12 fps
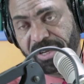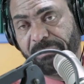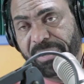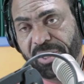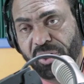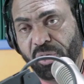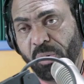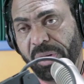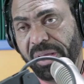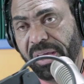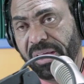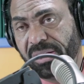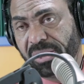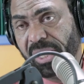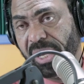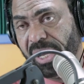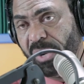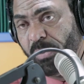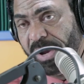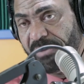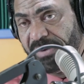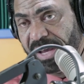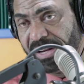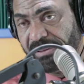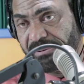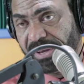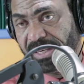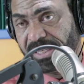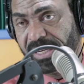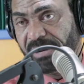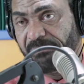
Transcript: but it surely is a way of getting things done.